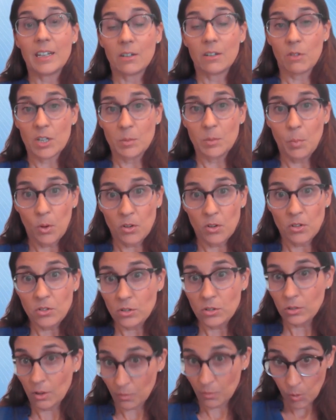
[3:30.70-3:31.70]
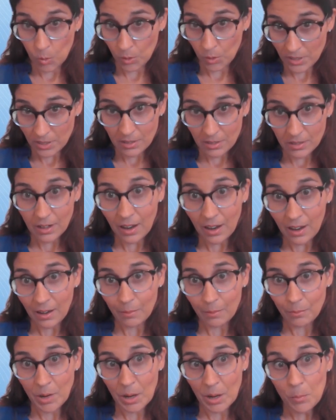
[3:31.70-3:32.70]
And in response, of course,
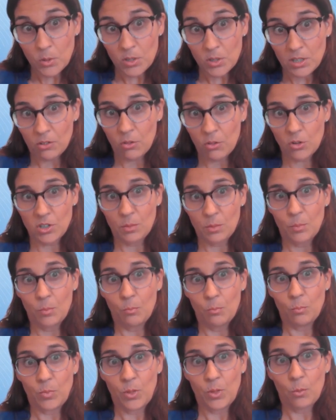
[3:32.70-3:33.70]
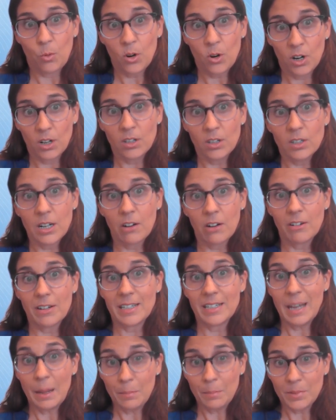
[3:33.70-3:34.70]
um, airports across the, the world
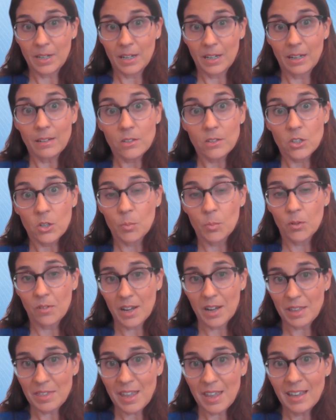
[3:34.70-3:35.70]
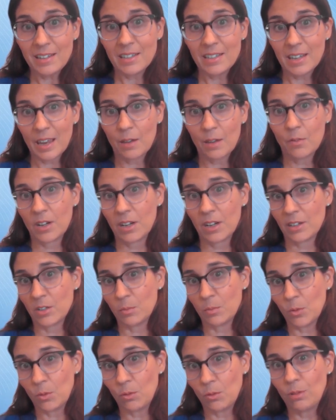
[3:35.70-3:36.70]
are adapting to provide that safe and
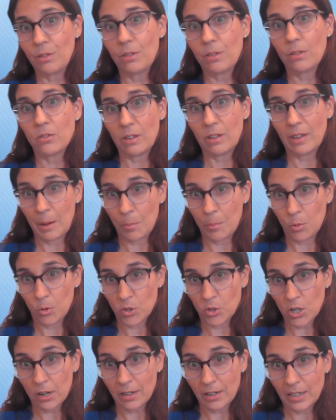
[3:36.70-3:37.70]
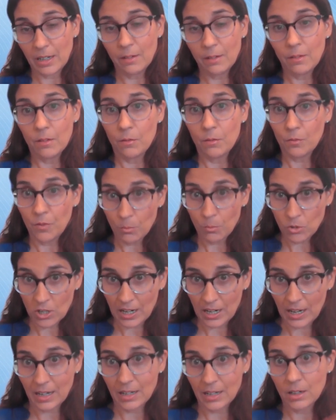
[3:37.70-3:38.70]
a smooth airport journey from
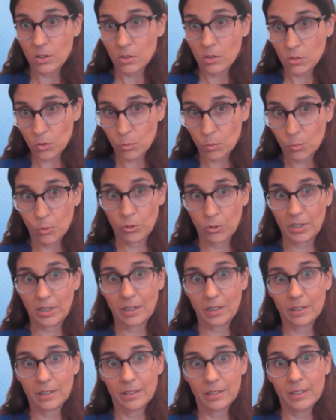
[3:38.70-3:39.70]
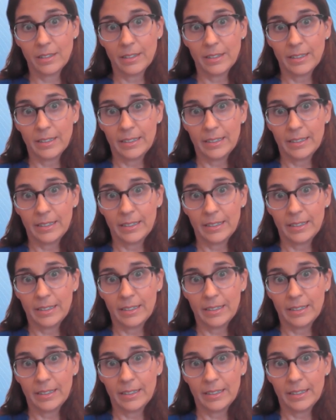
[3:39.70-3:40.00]
check-in to boarding.